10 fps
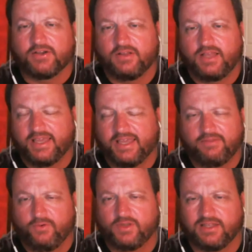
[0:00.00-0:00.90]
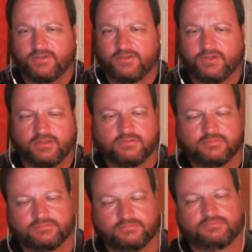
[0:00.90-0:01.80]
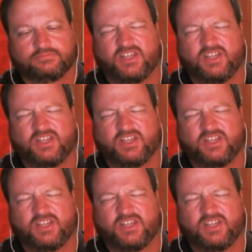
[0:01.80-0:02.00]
I got a voice. I'll do it. No,